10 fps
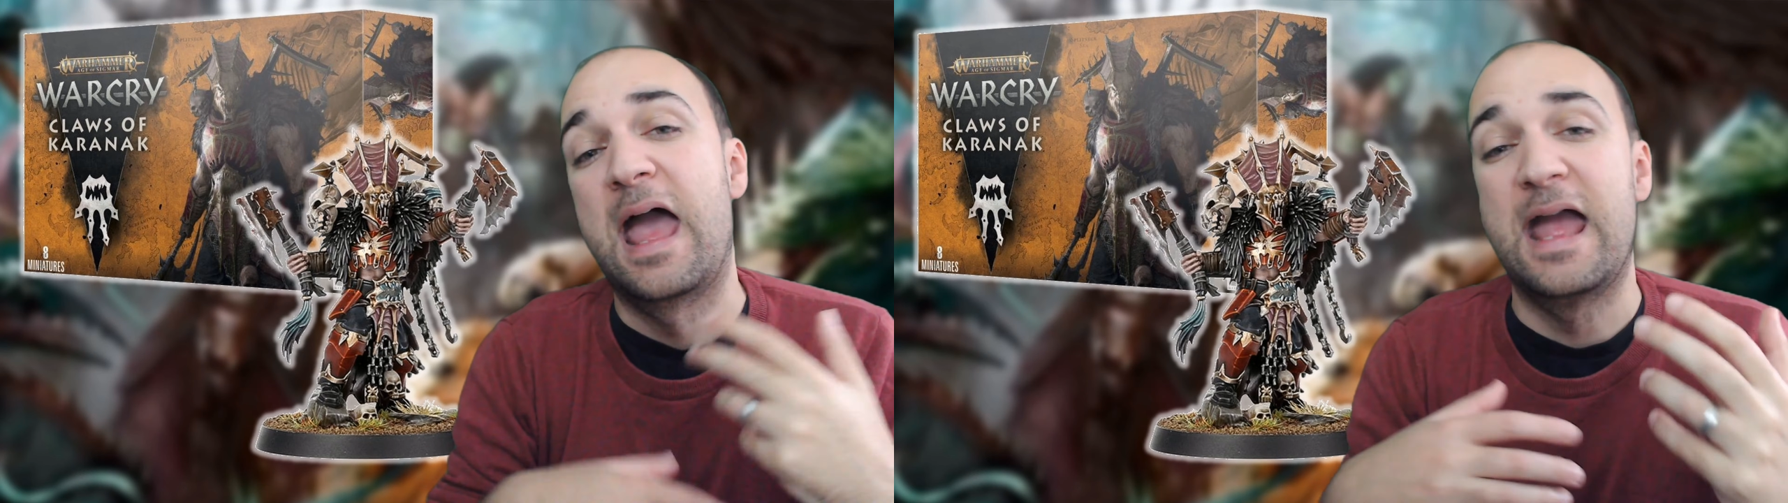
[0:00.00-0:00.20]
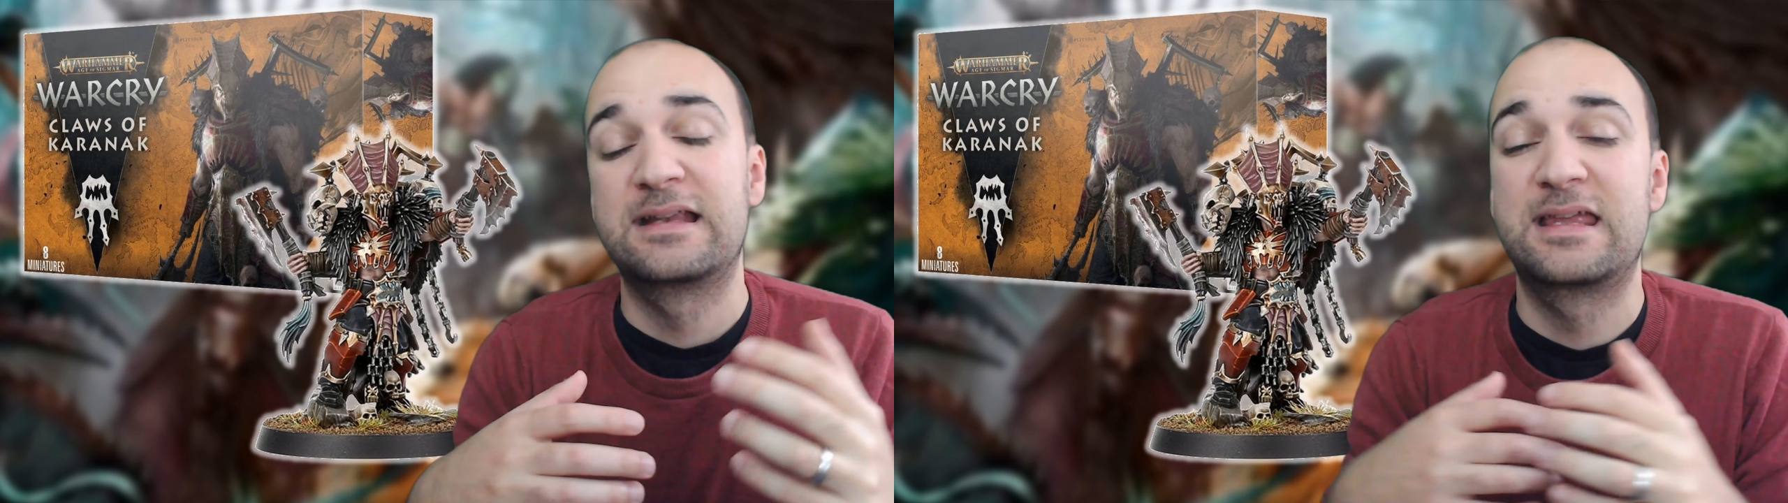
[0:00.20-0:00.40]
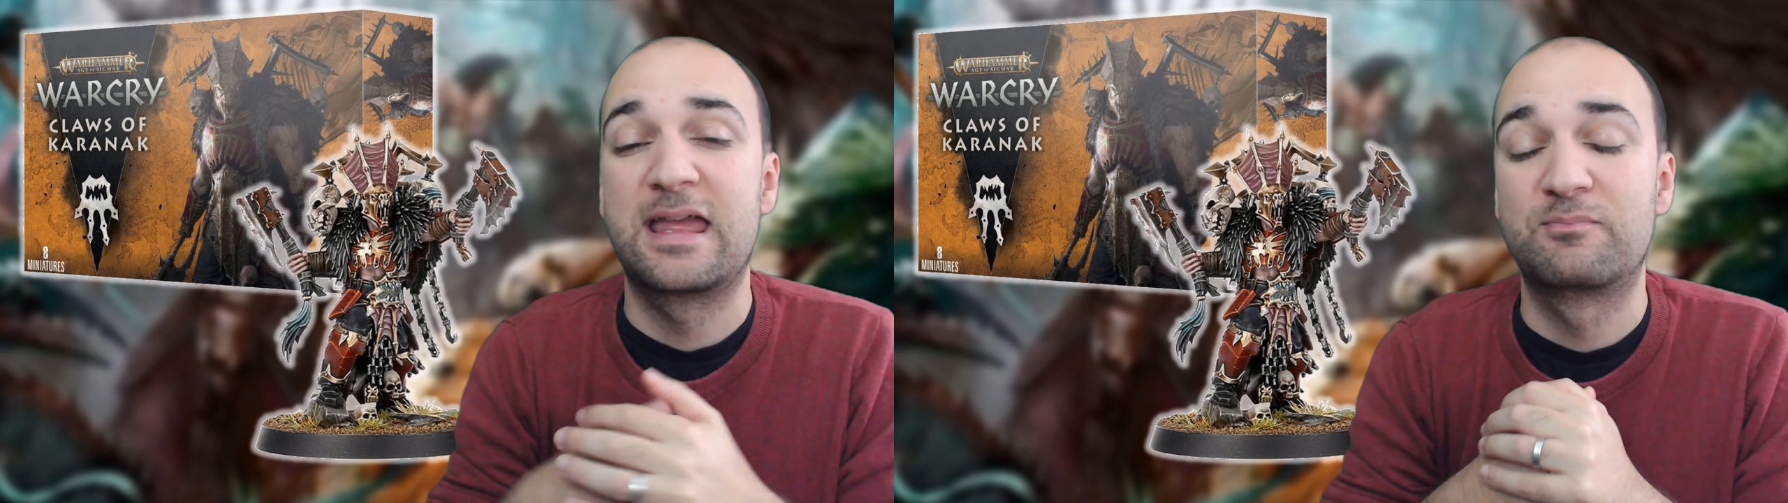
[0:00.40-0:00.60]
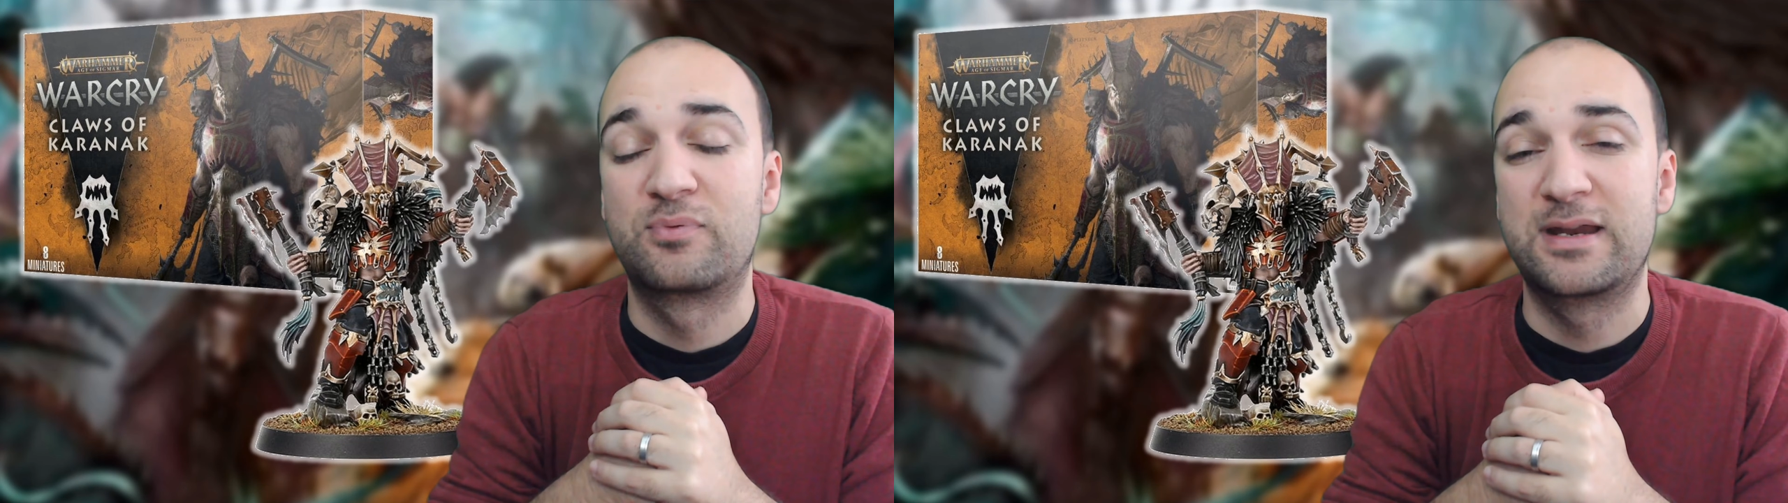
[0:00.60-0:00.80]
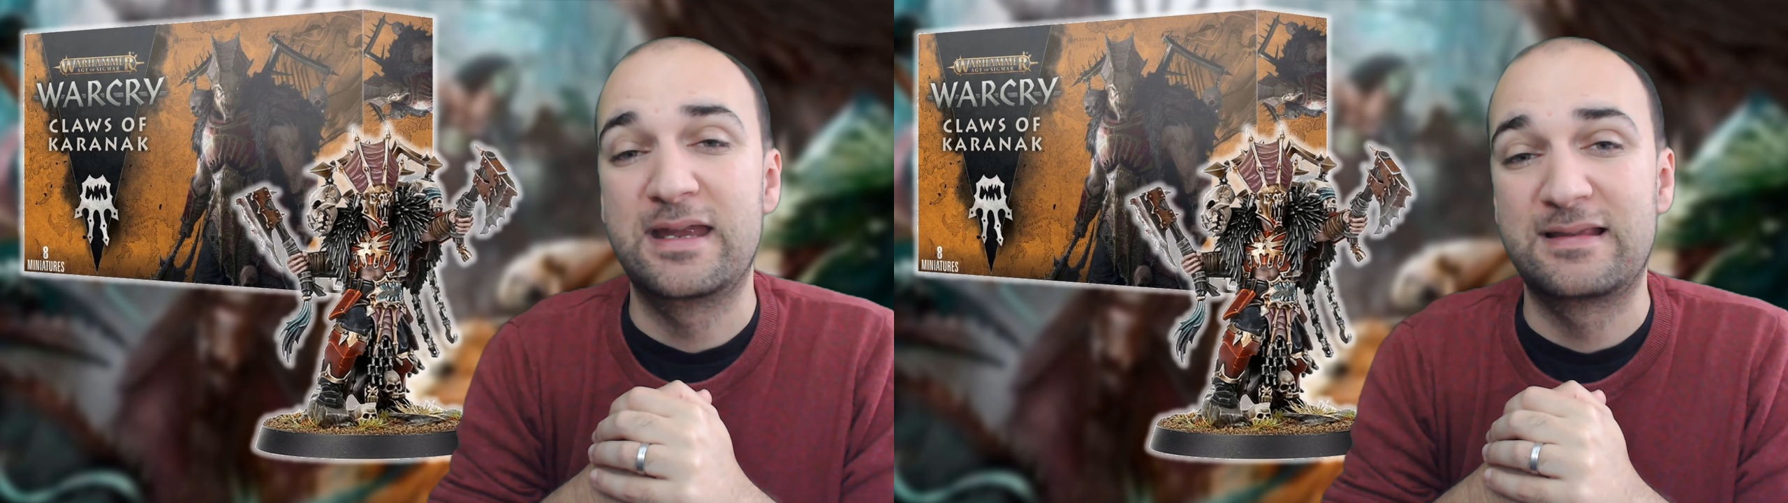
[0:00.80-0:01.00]
and
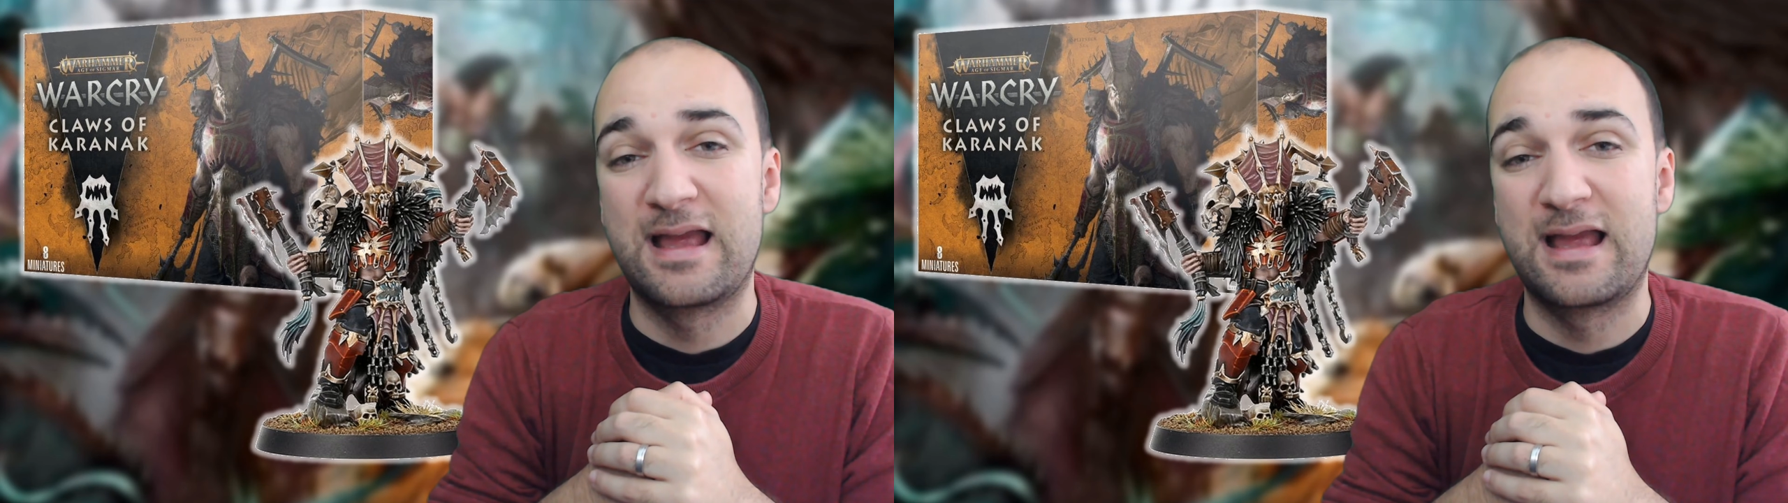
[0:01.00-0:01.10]
bringing